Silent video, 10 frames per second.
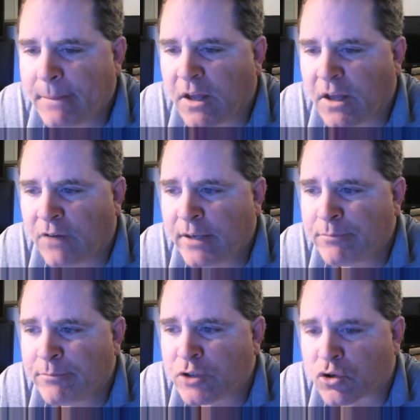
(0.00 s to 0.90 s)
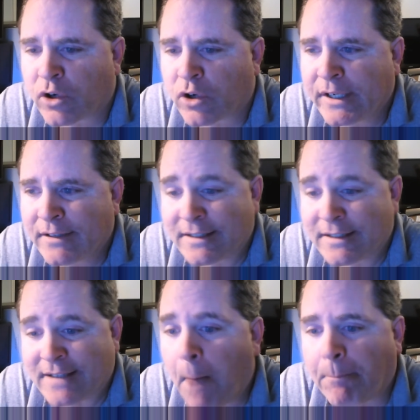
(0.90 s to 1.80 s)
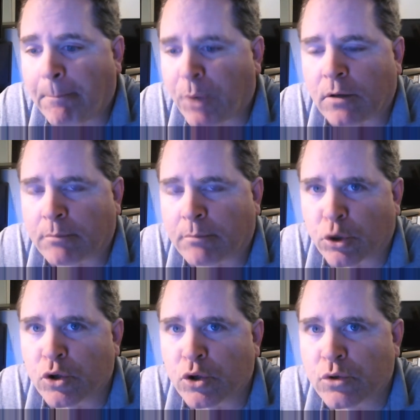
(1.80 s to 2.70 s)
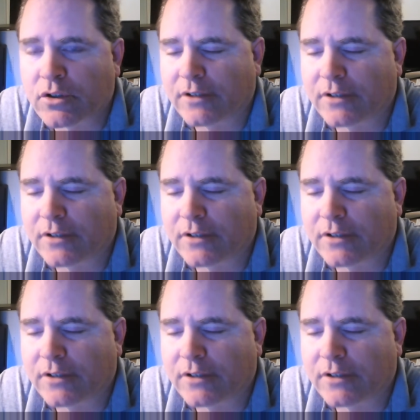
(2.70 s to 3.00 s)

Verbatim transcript: of him destroying the temple, Bruce,